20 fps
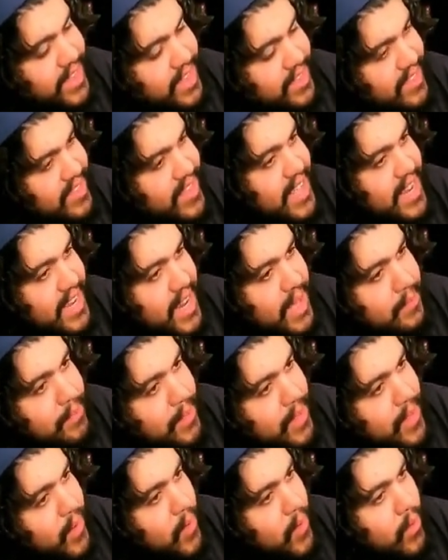setting up
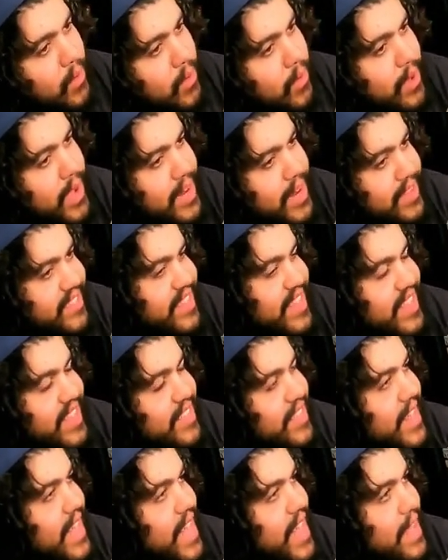the whole kind of seeds
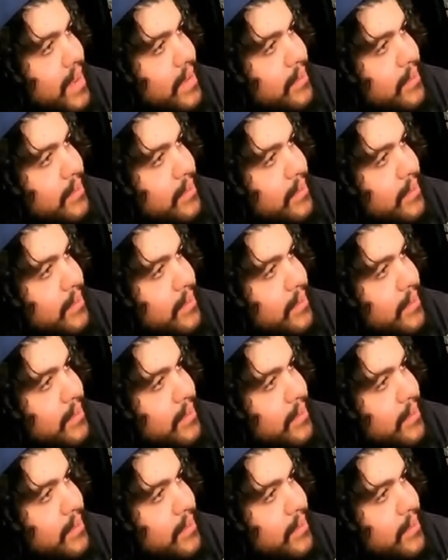of that. But, but,